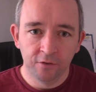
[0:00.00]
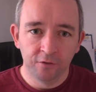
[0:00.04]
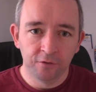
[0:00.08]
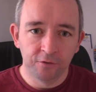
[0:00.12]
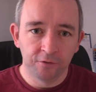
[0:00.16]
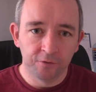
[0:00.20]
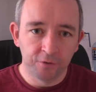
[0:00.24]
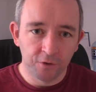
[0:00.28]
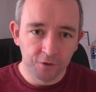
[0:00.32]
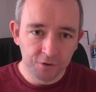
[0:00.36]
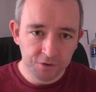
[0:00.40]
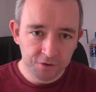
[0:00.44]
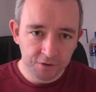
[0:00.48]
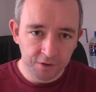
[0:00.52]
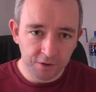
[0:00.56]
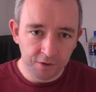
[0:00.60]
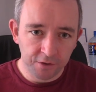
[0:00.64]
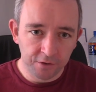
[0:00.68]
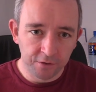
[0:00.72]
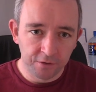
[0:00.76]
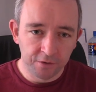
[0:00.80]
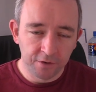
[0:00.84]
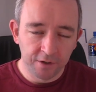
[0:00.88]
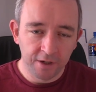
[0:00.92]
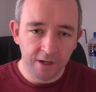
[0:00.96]
First
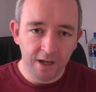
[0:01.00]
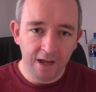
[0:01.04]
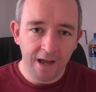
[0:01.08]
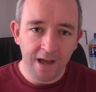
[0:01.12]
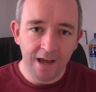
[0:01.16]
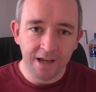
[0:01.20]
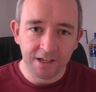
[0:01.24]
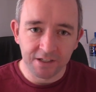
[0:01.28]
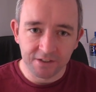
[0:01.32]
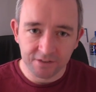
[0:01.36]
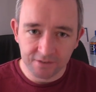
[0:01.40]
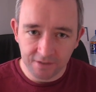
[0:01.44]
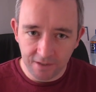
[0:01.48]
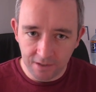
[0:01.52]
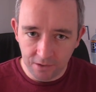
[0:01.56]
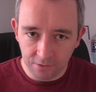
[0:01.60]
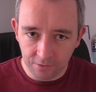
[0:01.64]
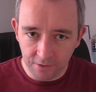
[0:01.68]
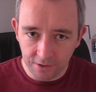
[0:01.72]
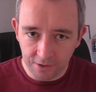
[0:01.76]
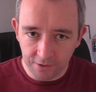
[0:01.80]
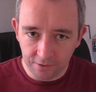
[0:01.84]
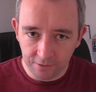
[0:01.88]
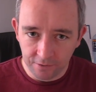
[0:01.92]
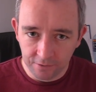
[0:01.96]
gear,
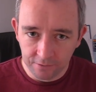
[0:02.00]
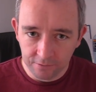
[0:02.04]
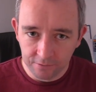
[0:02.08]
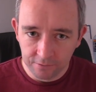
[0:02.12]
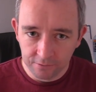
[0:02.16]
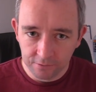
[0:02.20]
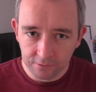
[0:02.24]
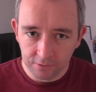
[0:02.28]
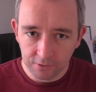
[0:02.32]
accelerator,